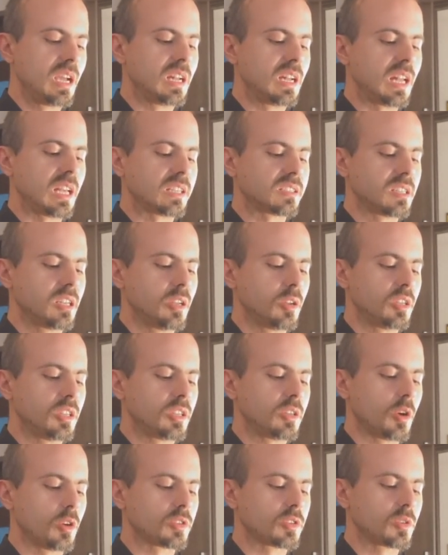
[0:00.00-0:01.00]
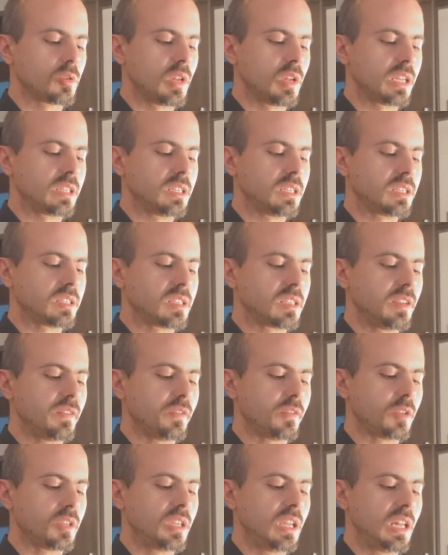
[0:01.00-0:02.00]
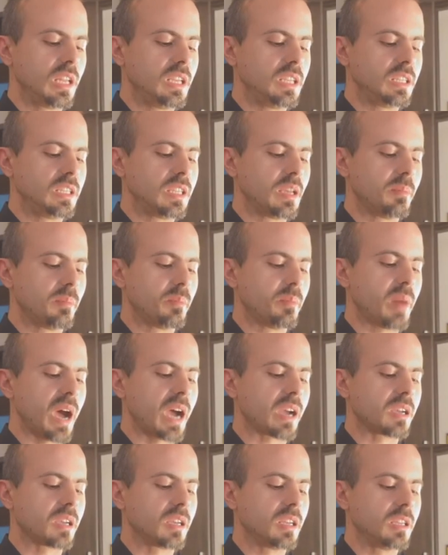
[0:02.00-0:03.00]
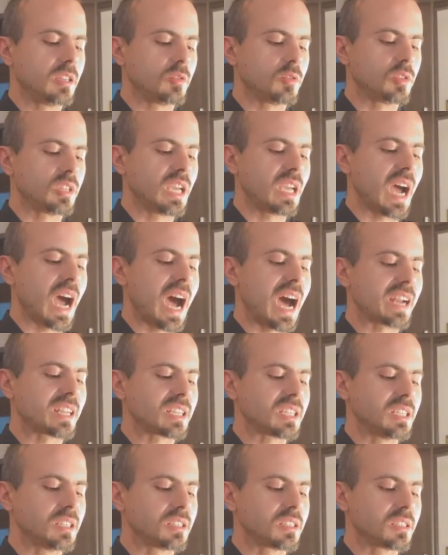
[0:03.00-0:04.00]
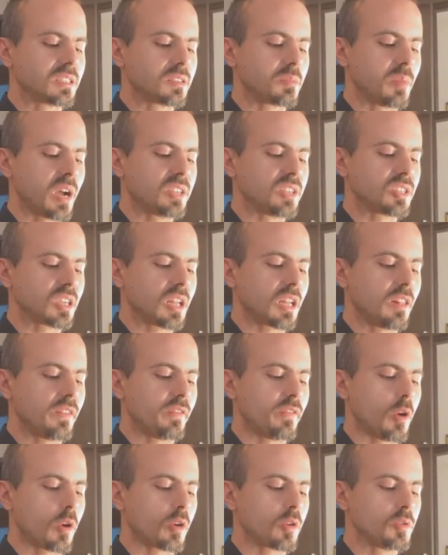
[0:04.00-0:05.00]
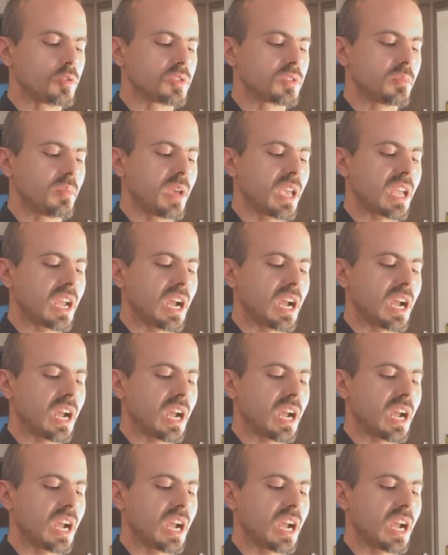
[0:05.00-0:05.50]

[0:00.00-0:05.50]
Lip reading: Lastly, only those who let the symphony lead them back into the artist's magical focus may